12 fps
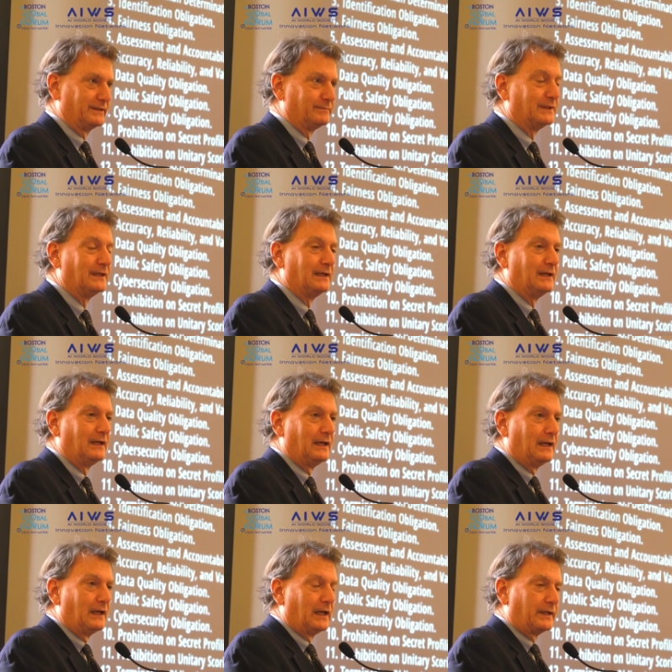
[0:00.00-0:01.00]
an odd
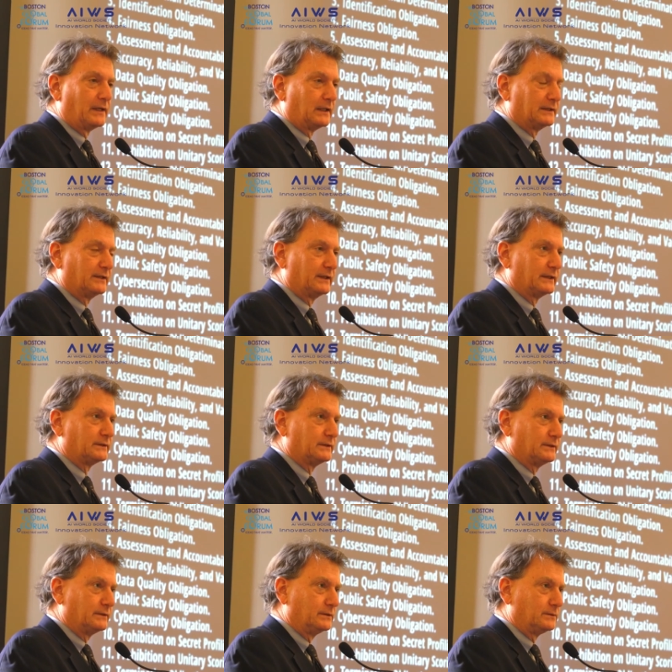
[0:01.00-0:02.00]
thing to do.
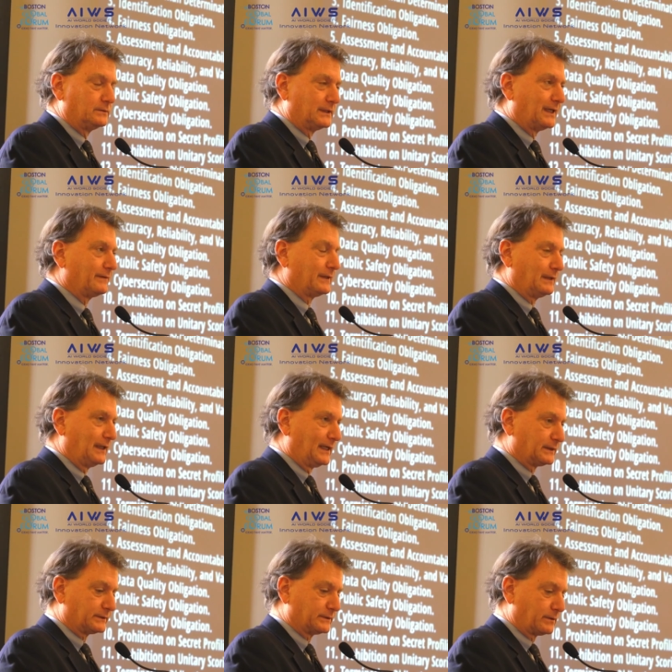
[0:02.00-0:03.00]
Nonetheless, there was a
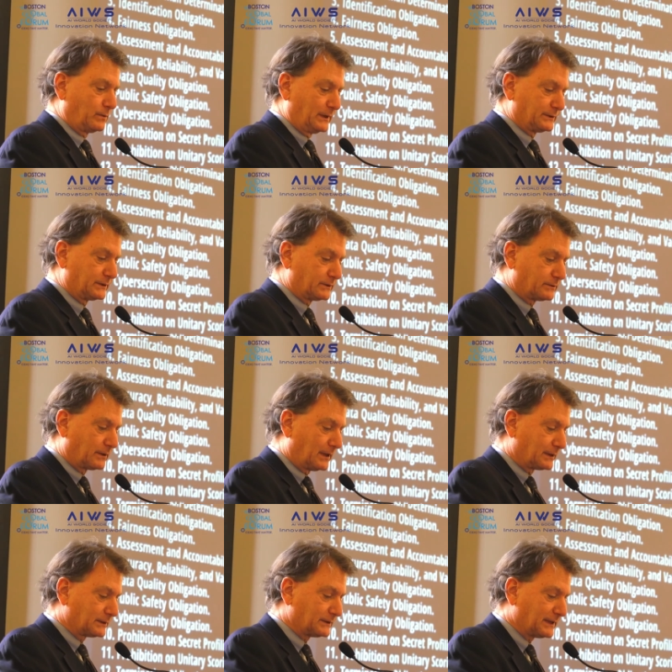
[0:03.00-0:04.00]
strong sense in the
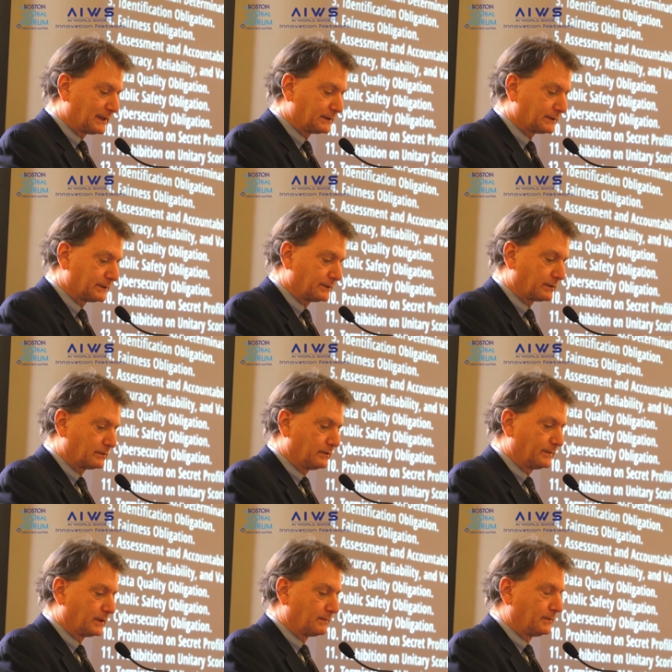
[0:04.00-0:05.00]
group that put together
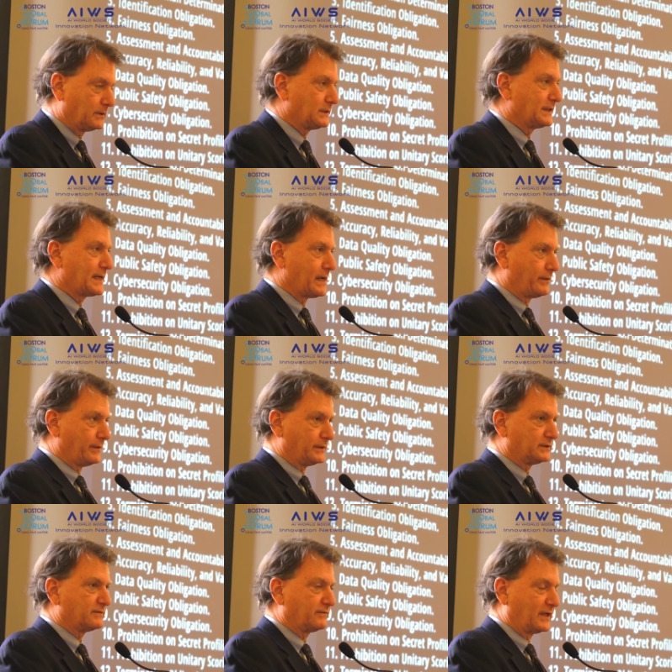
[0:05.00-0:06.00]
this framework